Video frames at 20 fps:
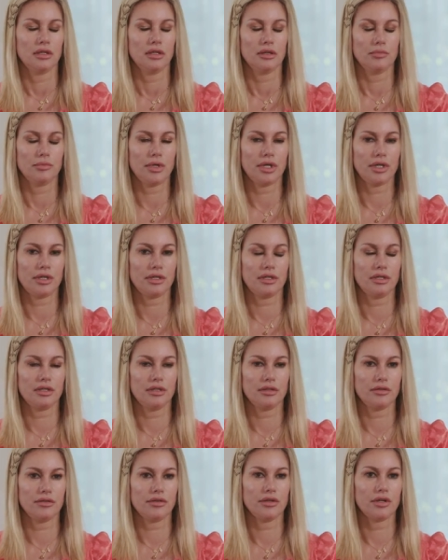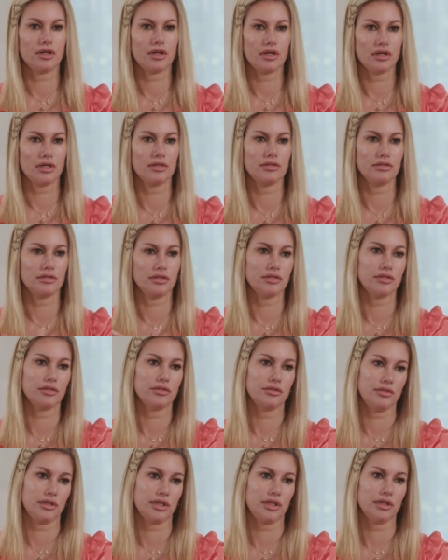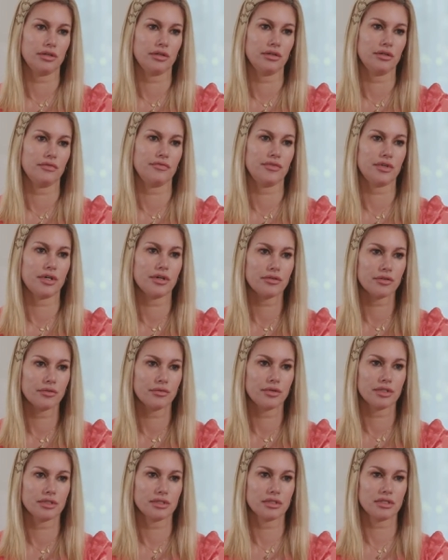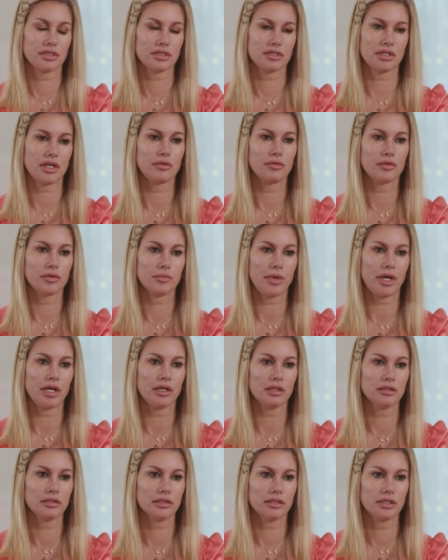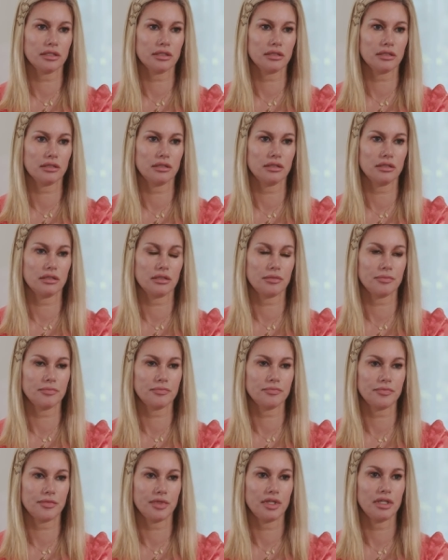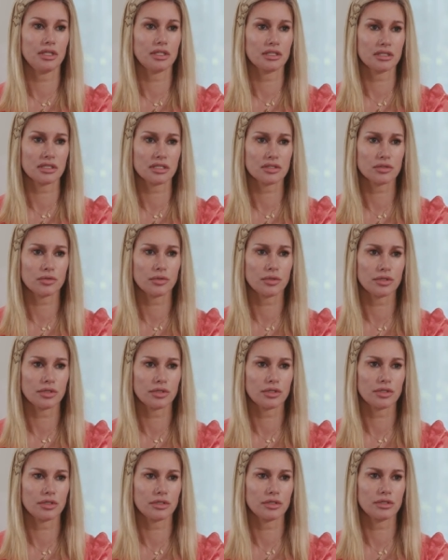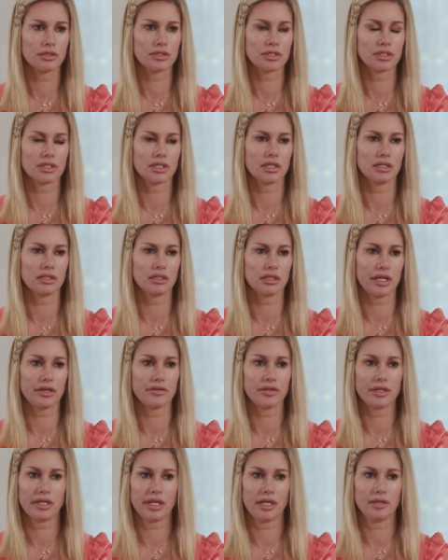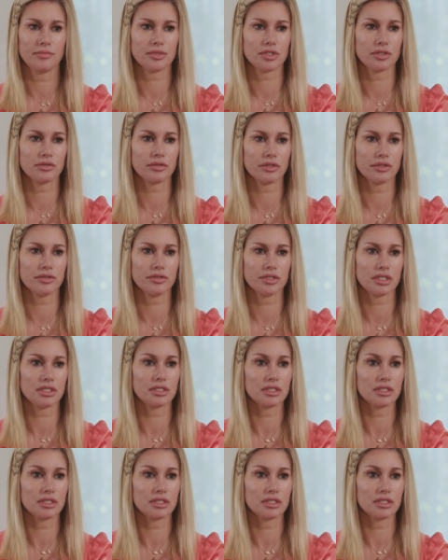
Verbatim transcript: But there are, you know, you hear of the other ones that were battling um, eating disorders mm-hmm. and how they came so close to